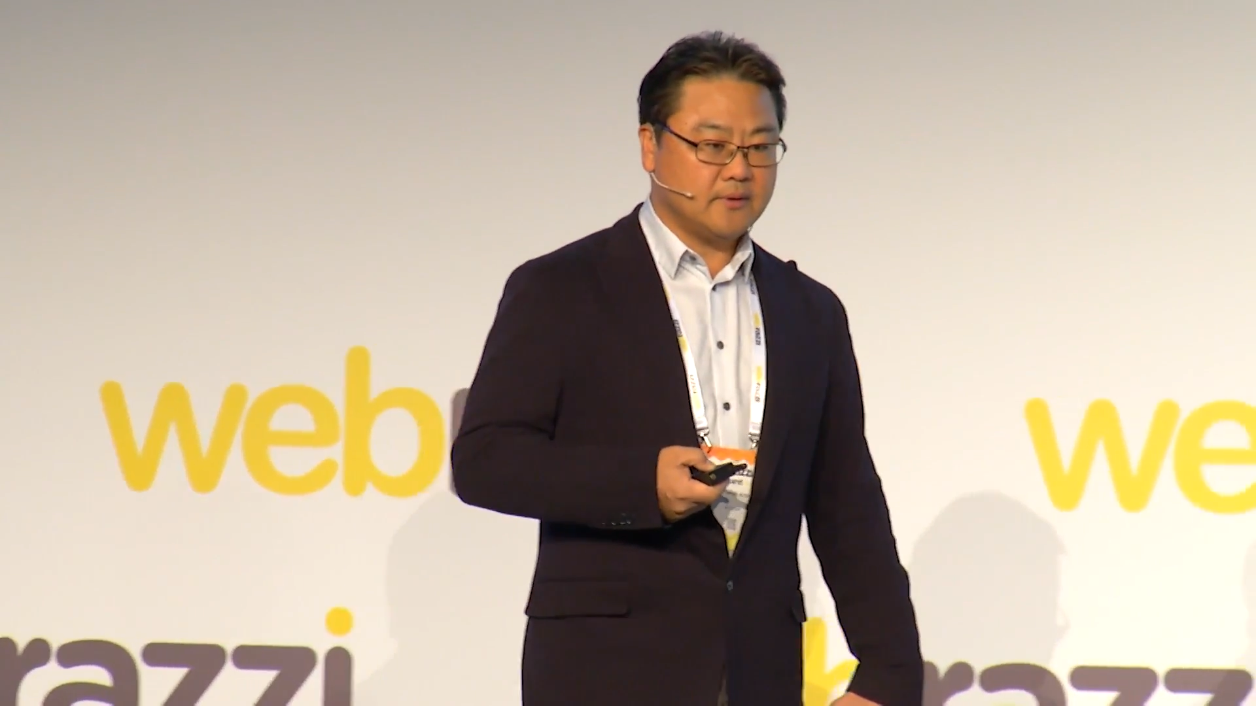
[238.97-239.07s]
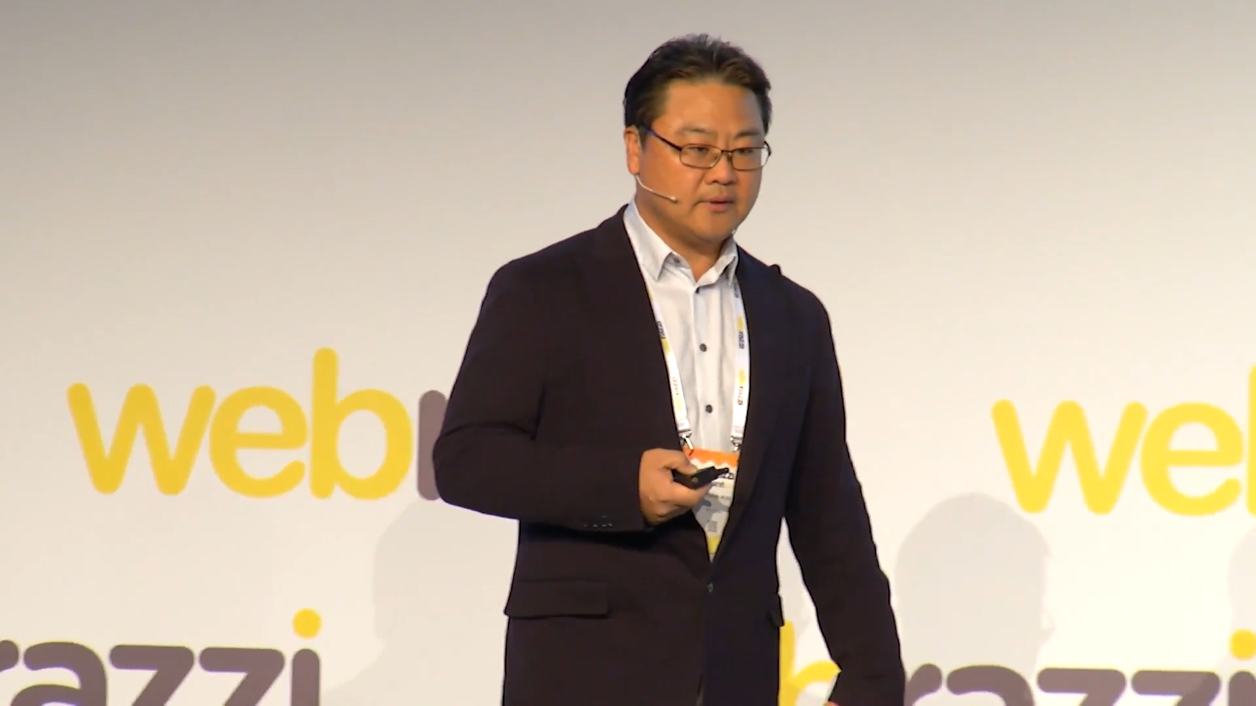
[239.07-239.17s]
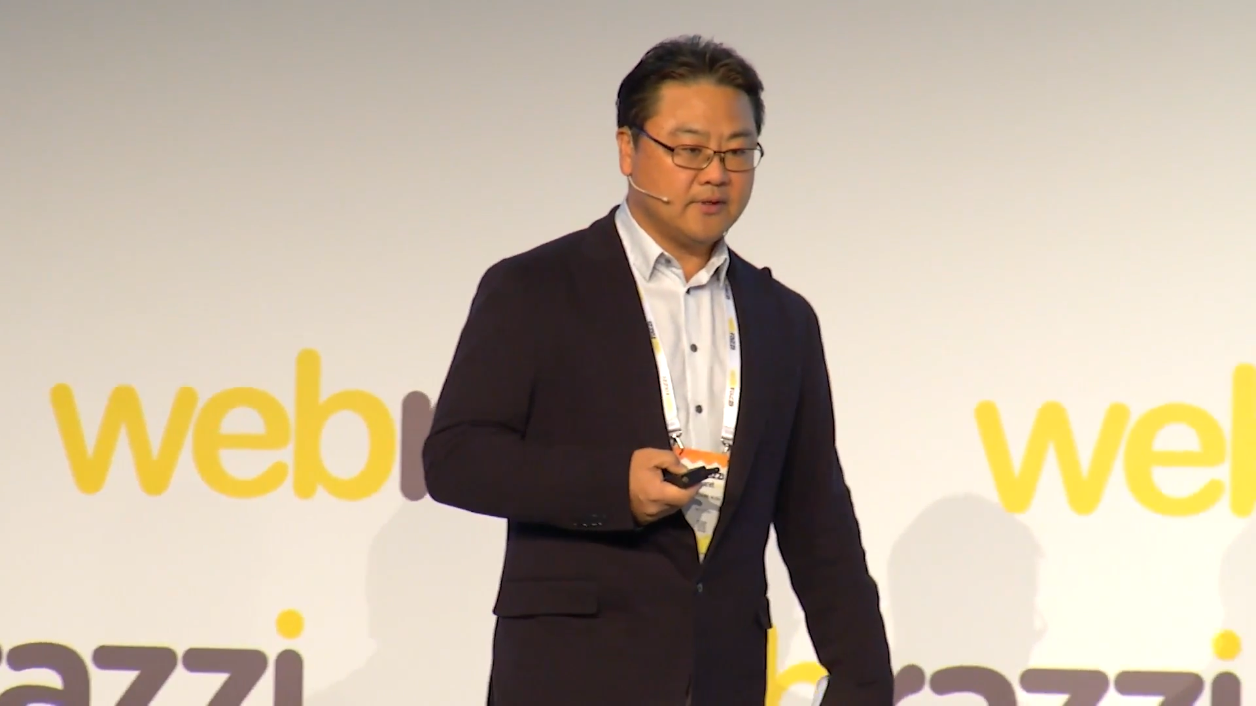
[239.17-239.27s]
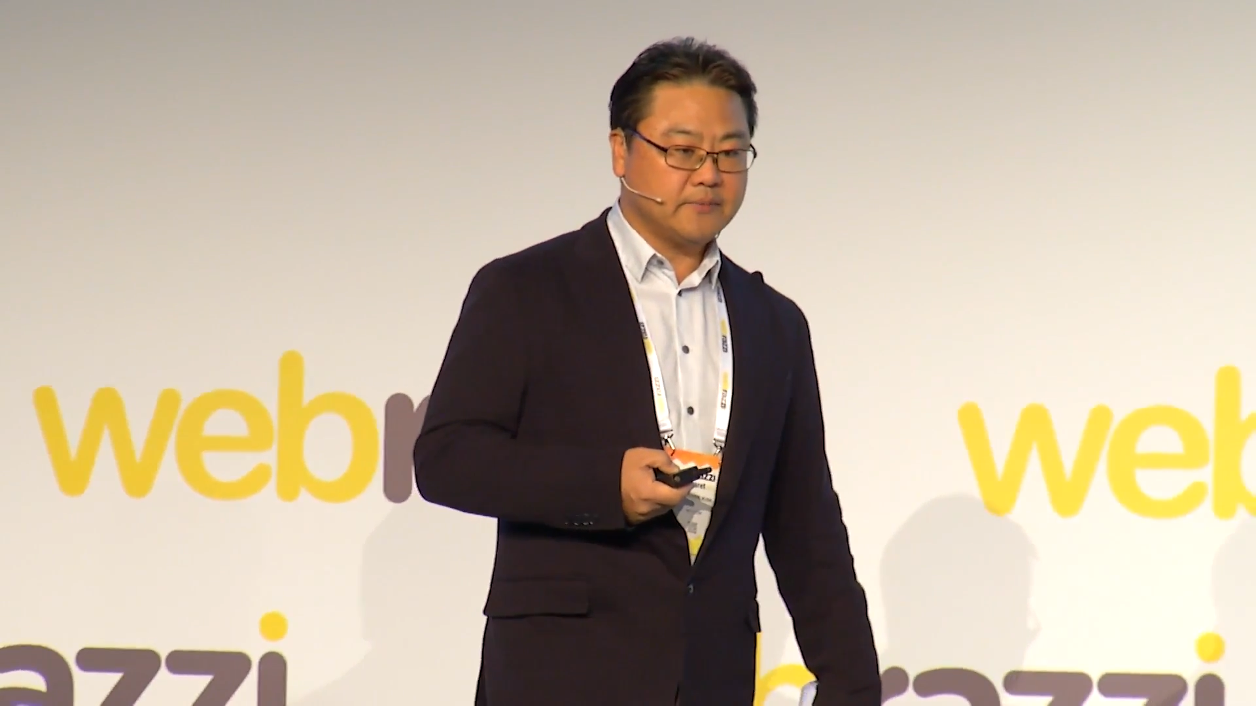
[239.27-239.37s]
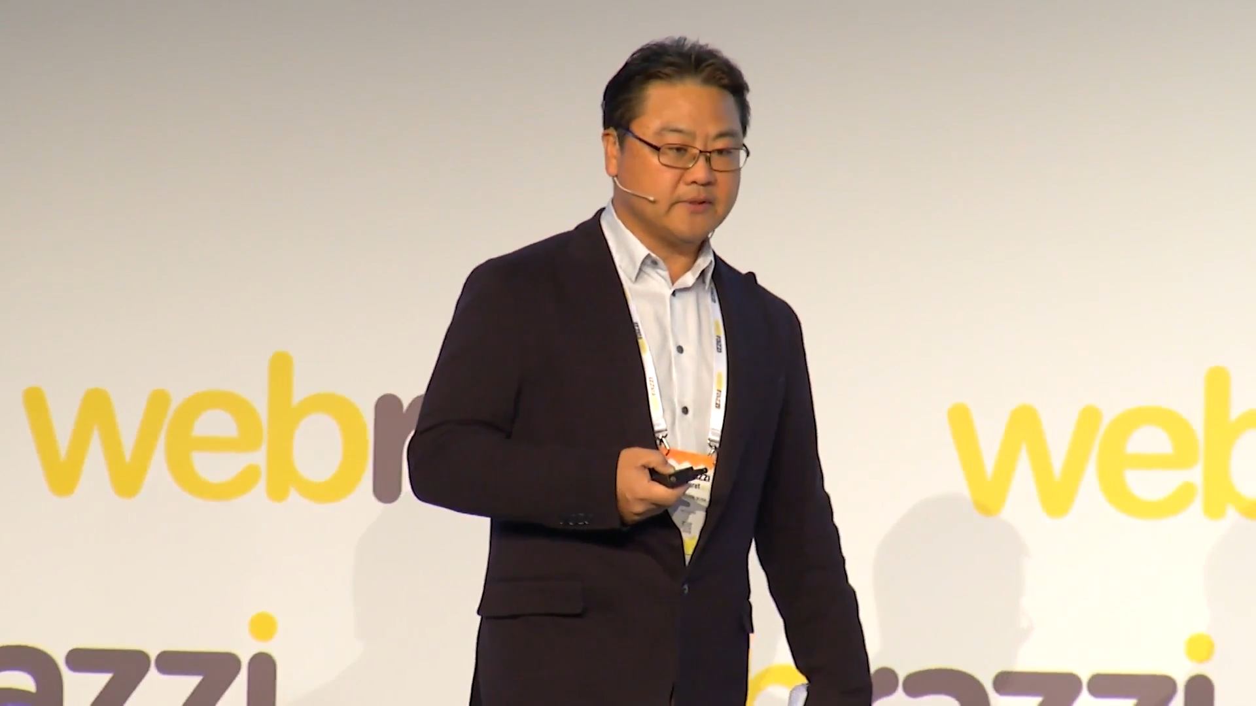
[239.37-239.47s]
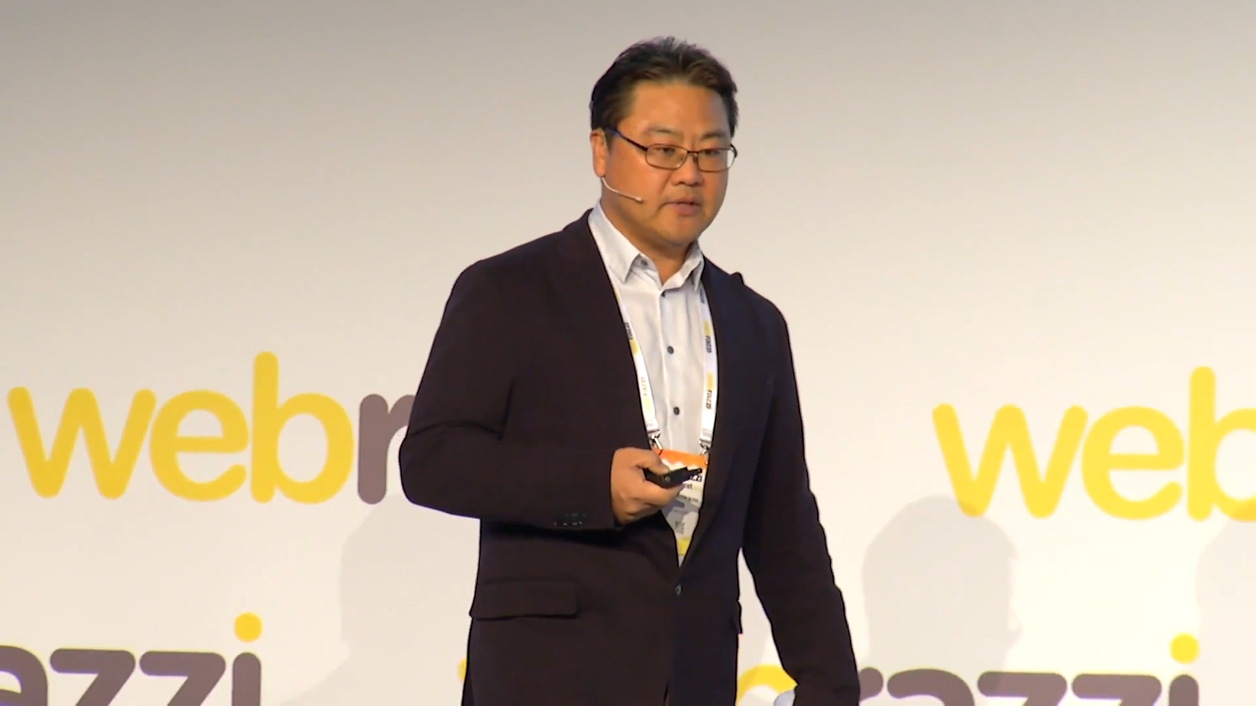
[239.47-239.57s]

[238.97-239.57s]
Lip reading: a little bit